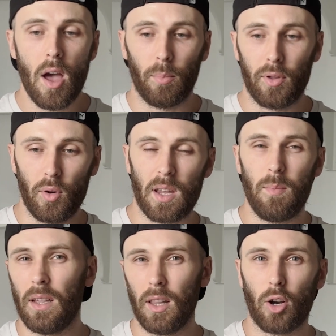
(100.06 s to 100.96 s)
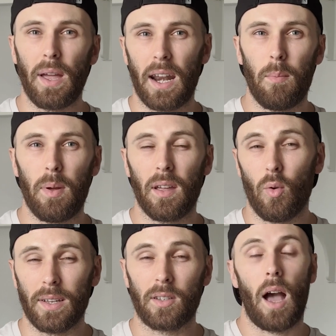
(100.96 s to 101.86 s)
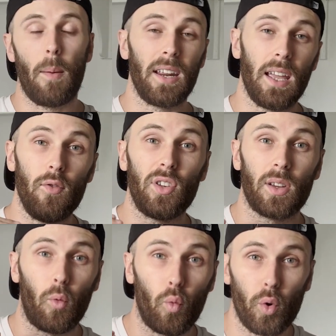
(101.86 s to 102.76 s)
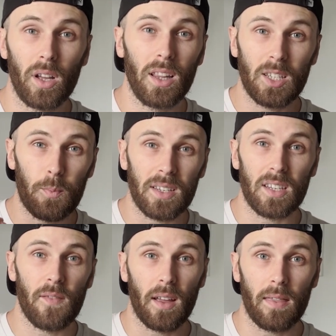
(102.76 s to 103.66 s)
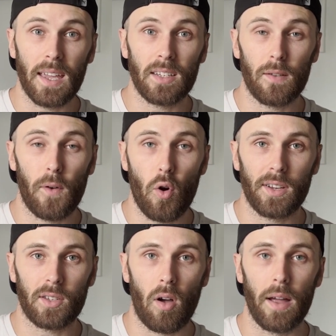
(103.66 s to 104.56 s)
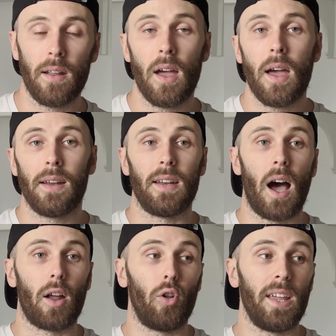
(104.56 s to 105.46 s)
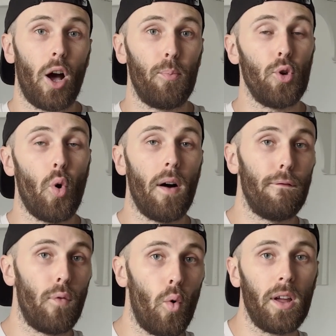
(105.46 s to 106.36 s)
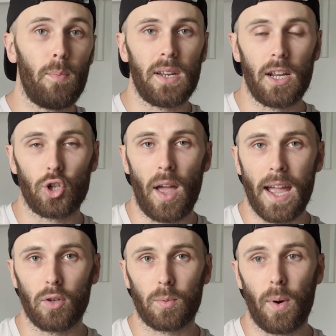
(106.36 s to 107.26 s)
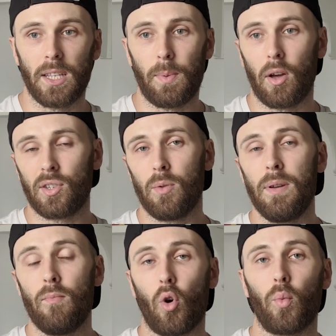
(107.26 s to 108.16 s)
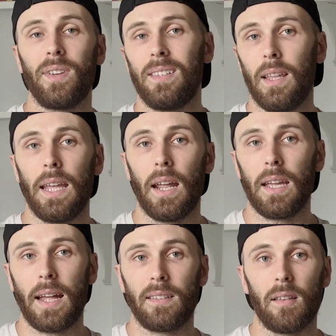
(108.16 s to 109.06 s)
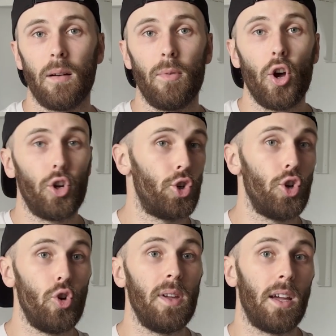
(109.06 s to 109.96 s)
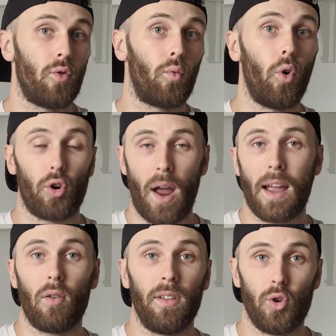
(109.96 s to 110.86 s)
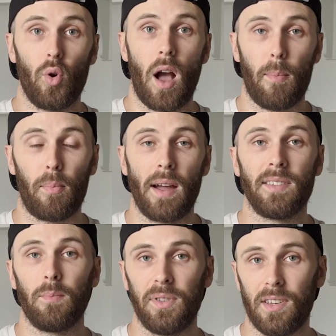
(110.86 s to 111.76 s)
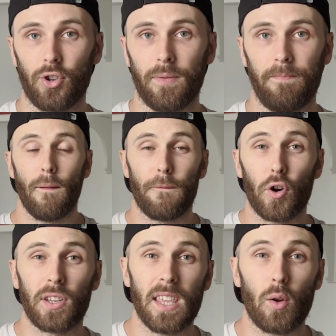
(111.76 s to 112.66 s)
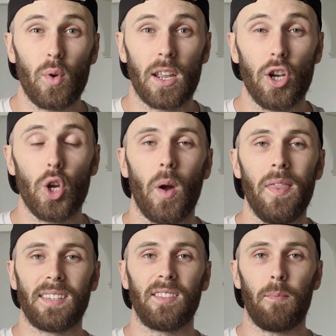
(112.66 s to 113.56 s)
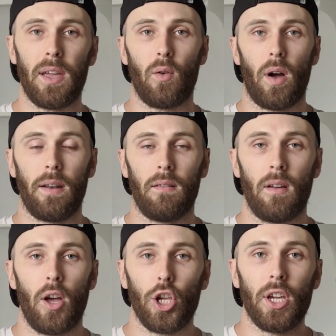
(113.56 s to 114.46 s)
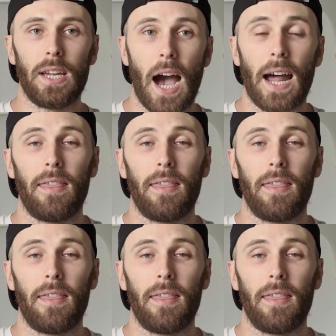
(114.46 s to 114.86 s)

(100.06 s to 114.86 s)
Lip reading: but those can be a little bit ambiguous. I'm going to give you some really specific things to focus on to not only help you avoid potential ankle sprains, but also be more resilient against them should you begin to roll your ankle into a compromising position. First thing we can do, and this is a big one, you got to